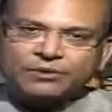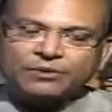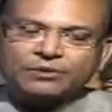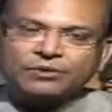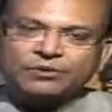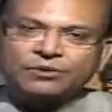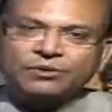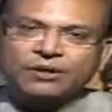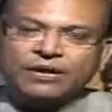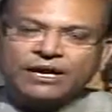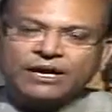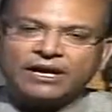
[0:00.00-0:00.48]

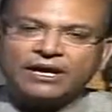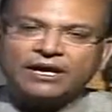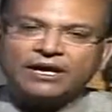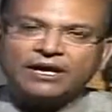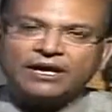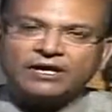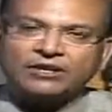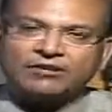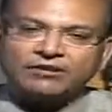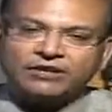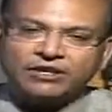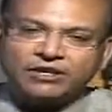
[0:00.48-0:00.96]
to
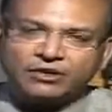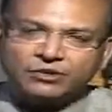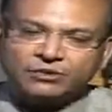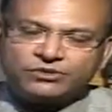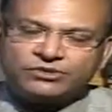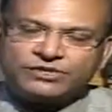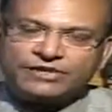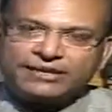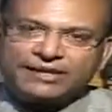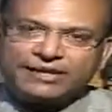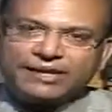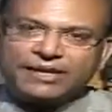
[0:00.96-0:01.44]

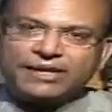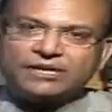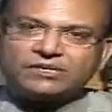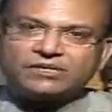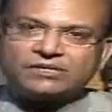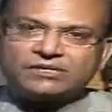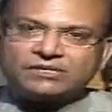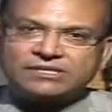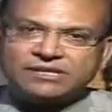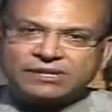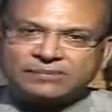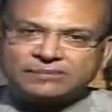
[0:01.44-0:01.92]
reduce leakage
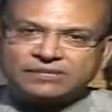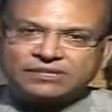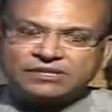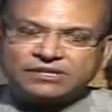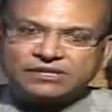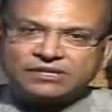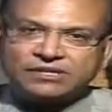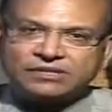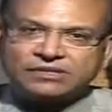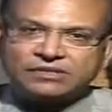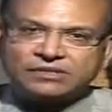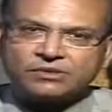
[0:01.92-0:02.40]
and
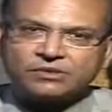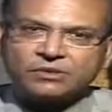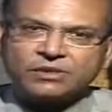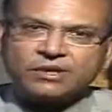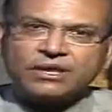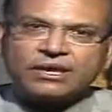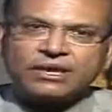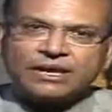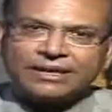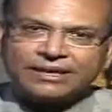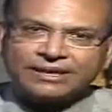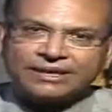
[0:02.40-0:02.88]
subsidies and so
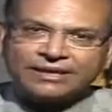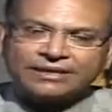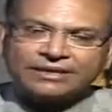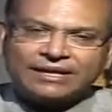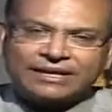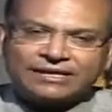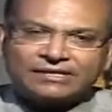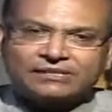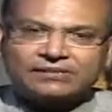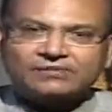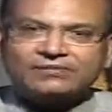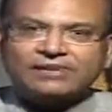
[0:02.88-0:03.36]
on. Now,
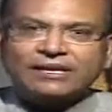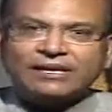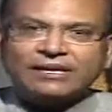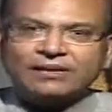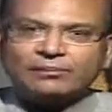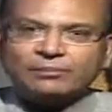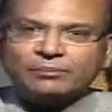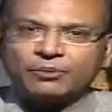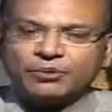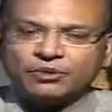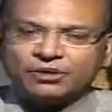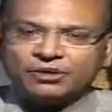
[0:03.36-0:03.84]
that's a very
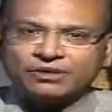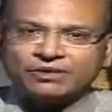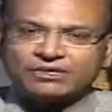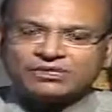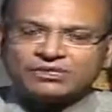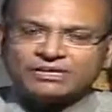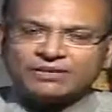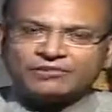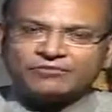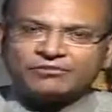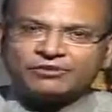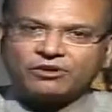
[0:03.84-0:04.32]
important
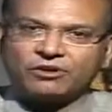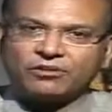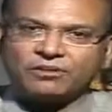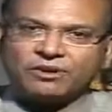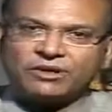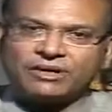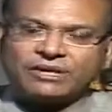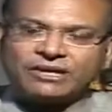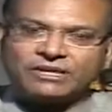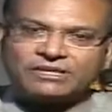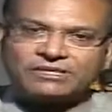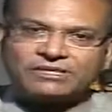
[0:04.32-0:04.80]
step
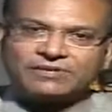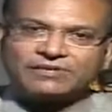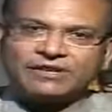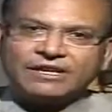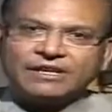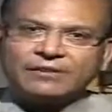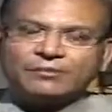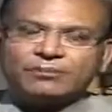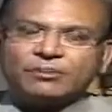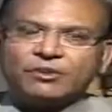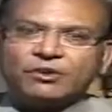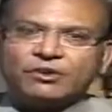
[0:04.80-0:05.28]
forward. That's a
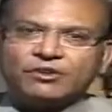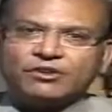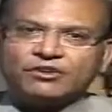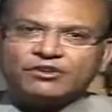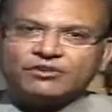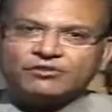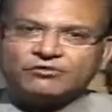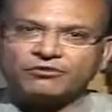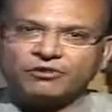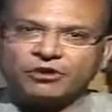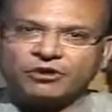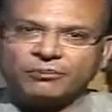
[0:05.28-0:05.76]
very important
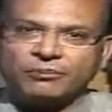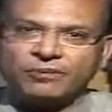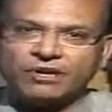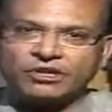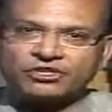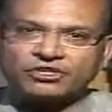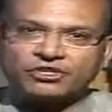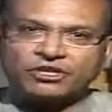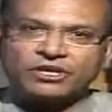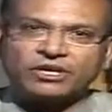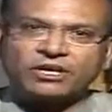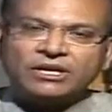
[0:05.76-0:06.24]
reform
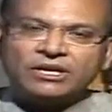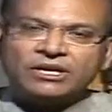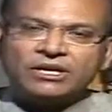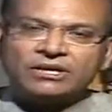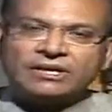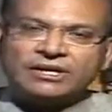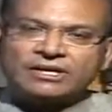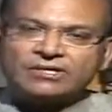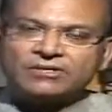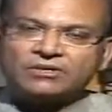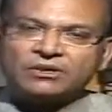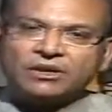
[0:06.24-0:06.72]
measure.
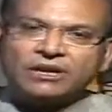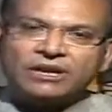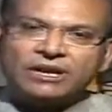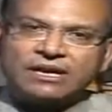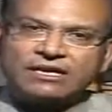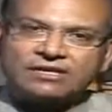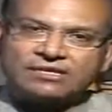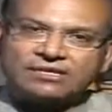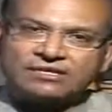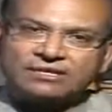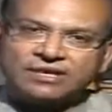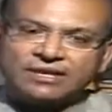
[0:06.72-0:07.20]
That's not
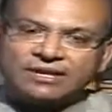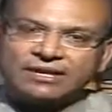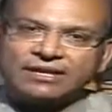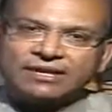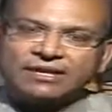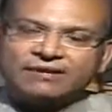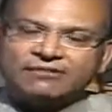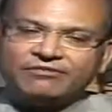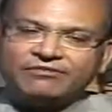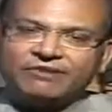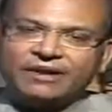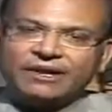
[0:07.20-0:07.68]
necessarily
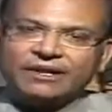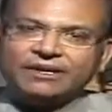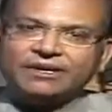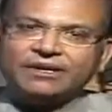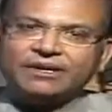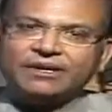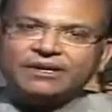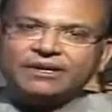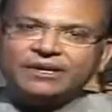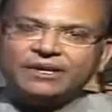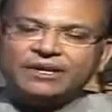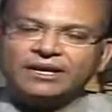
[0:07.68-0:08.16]

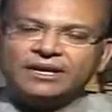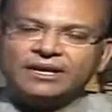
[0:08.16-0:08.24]
reflected